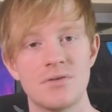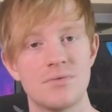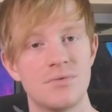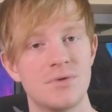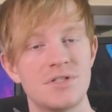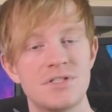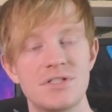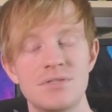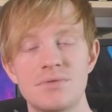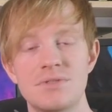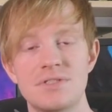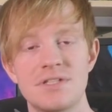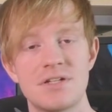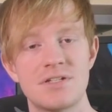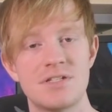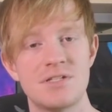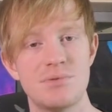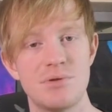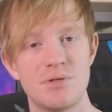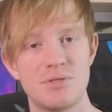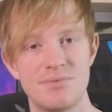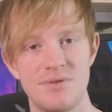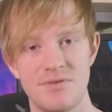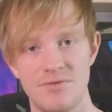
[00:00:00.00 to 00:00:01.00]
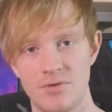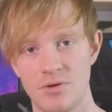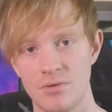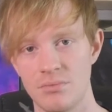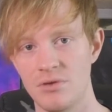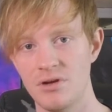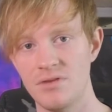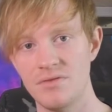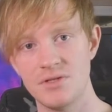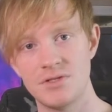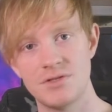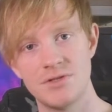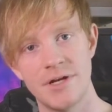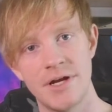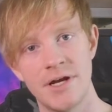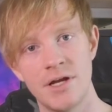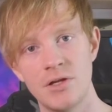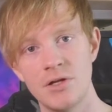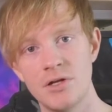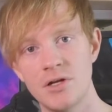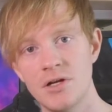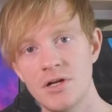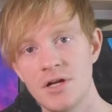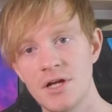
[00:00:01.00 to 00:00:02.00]
originally was actually supposed to be for a movie
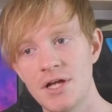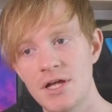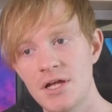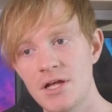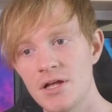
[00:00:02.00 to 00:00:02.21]
trailer,